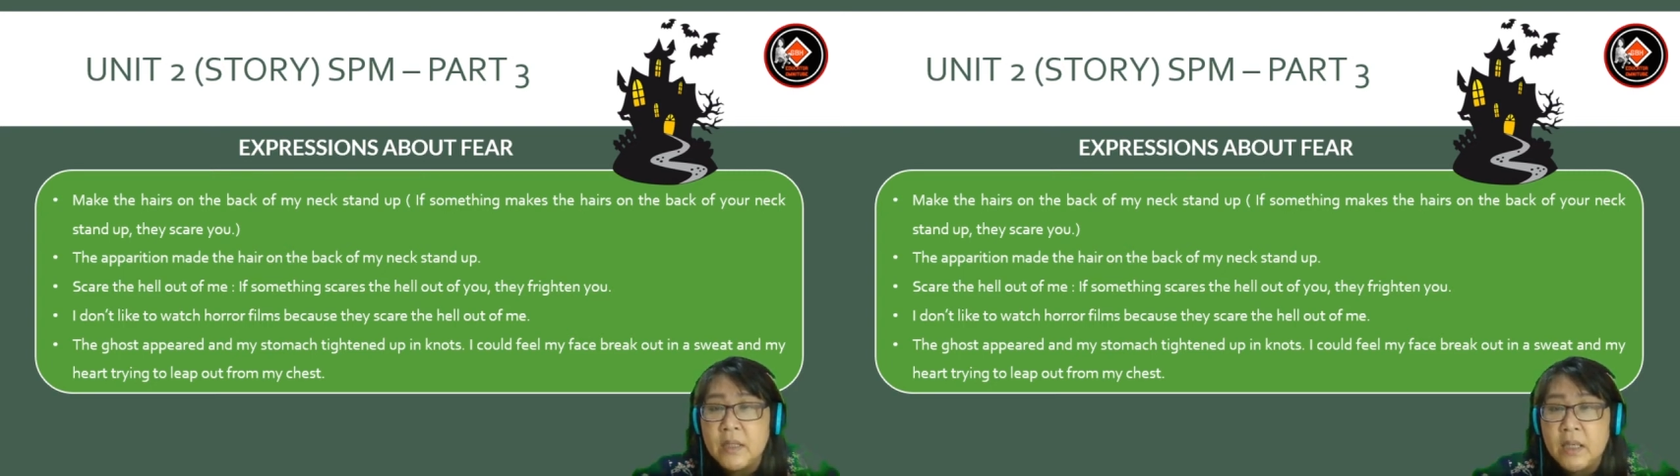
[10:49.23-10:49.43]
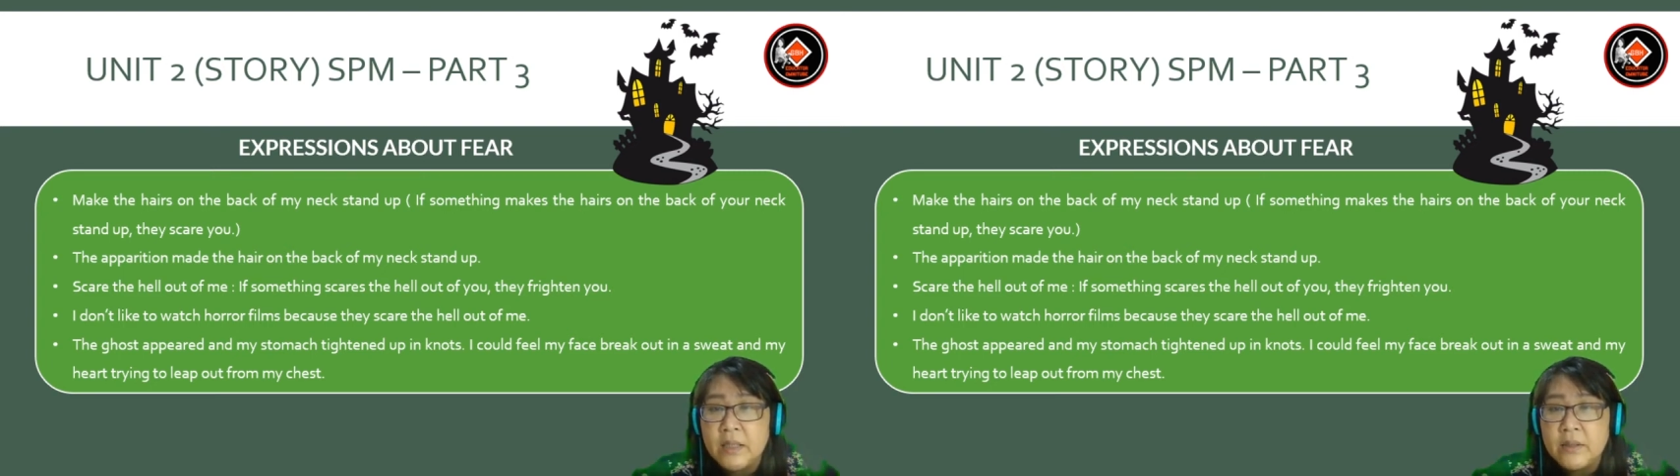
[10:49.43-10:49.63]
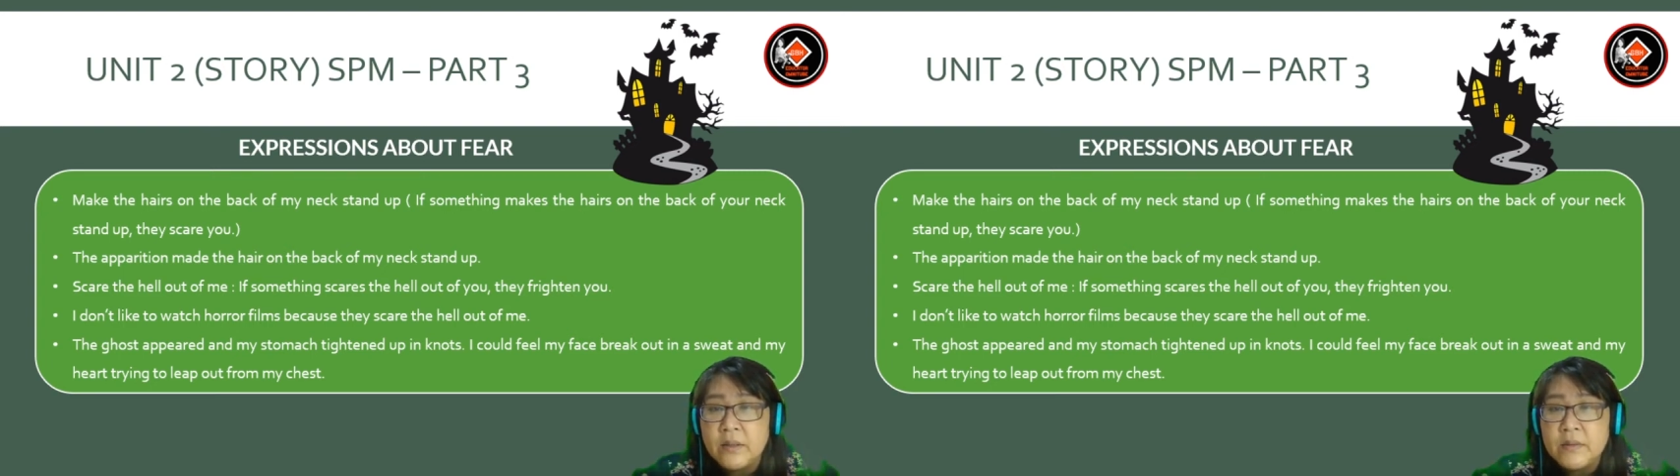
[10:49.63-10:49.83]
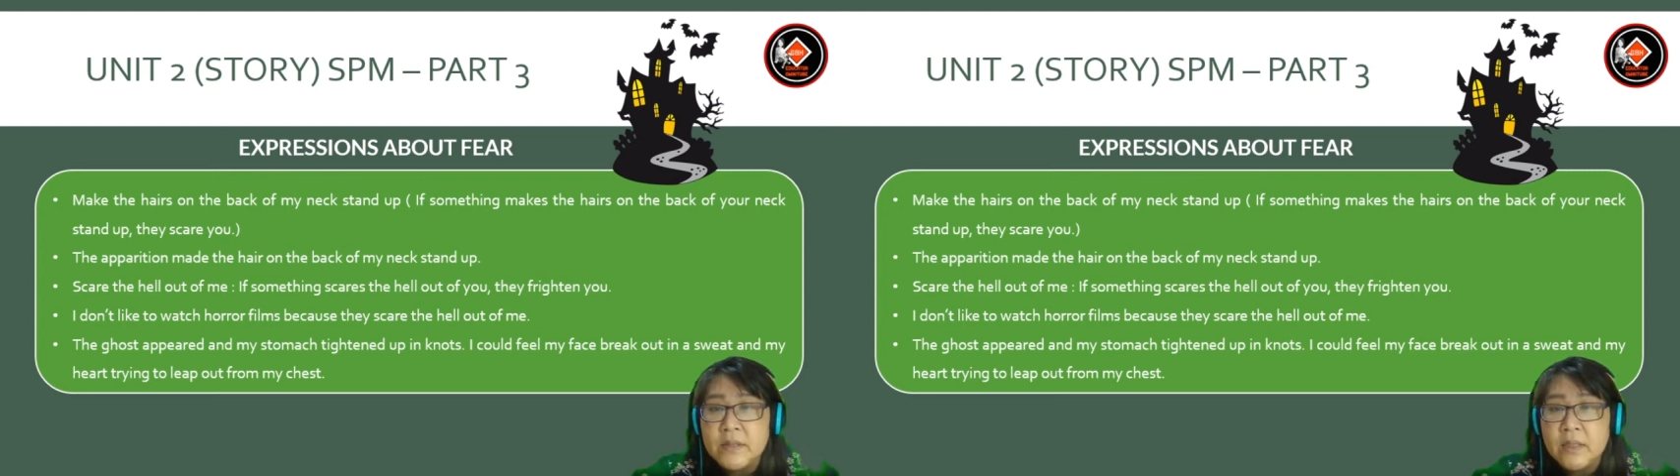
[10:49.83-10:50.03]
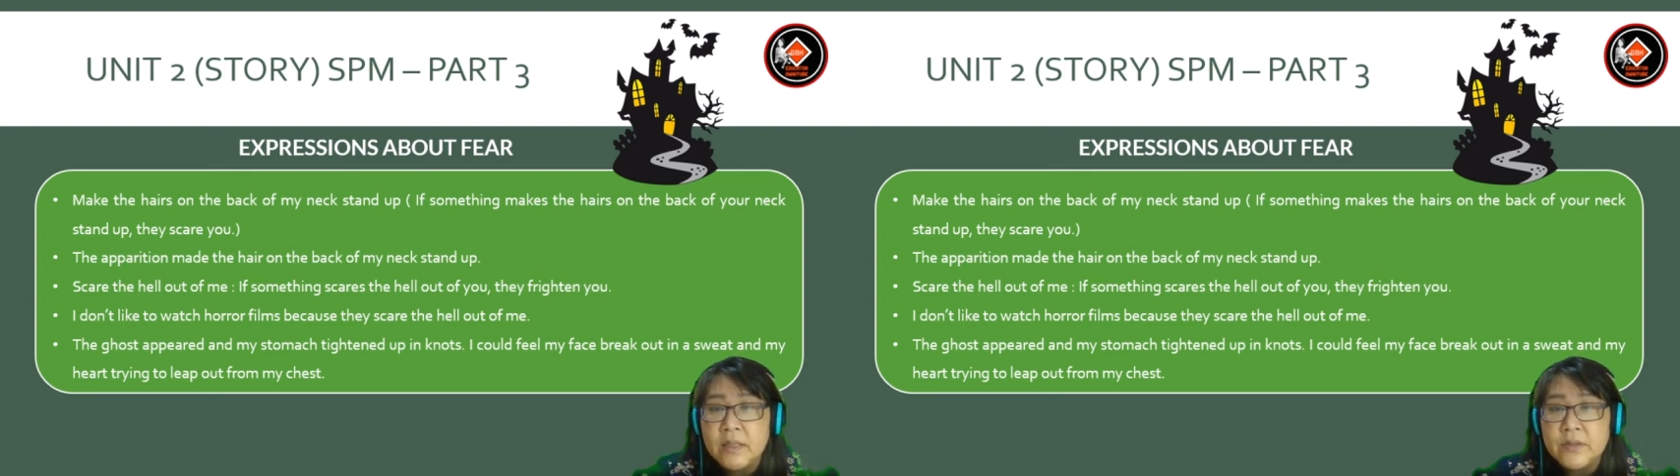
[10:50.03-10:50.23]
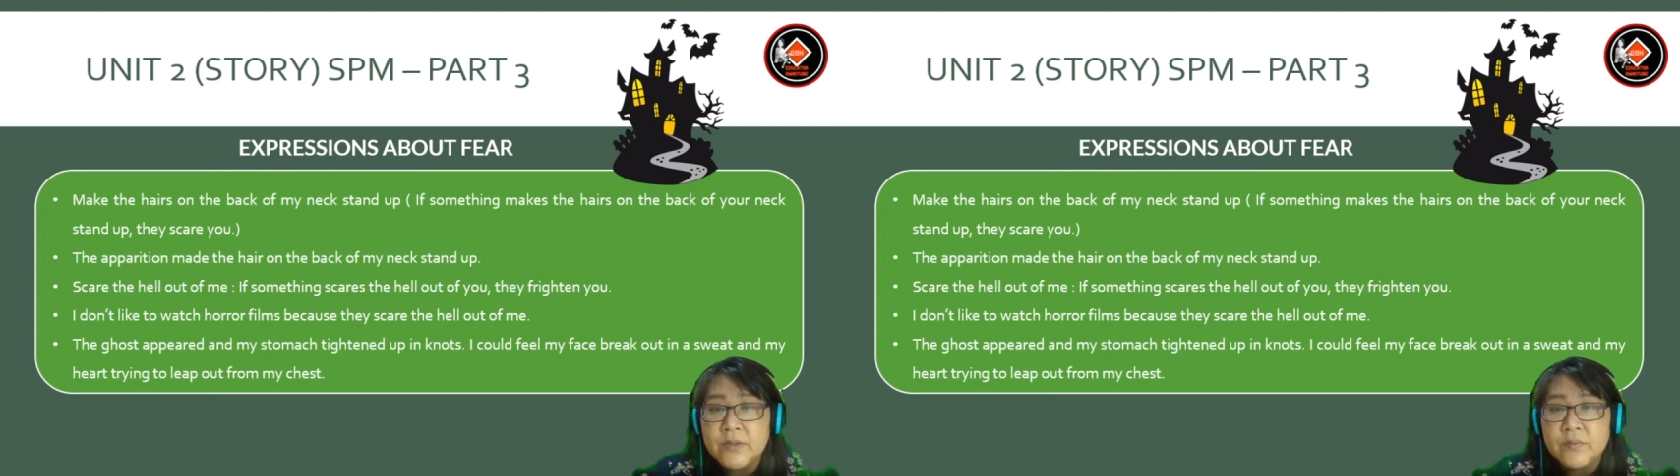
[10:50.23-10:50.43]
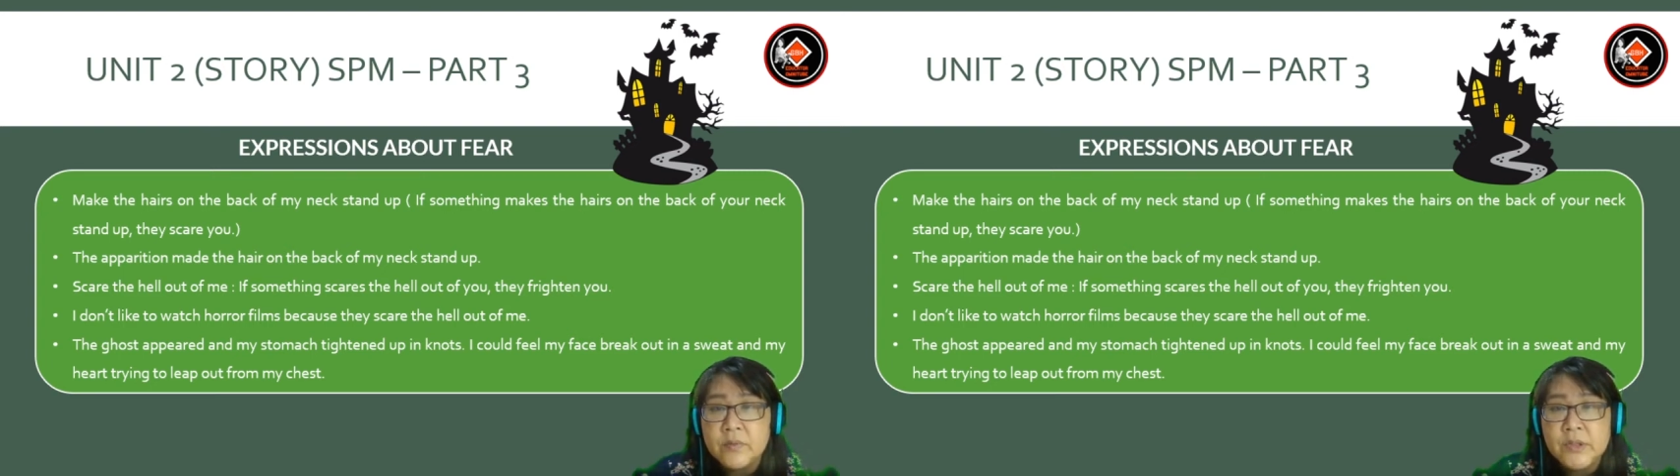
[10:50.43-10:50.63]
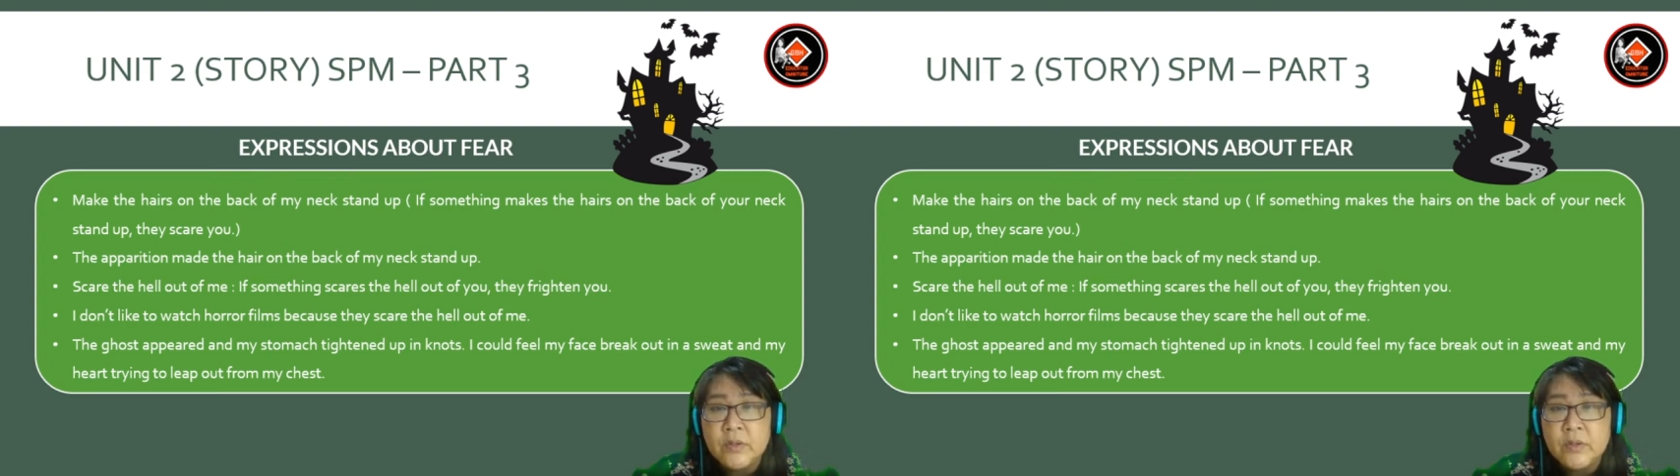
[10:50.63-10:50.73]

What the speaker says: I don't like to watch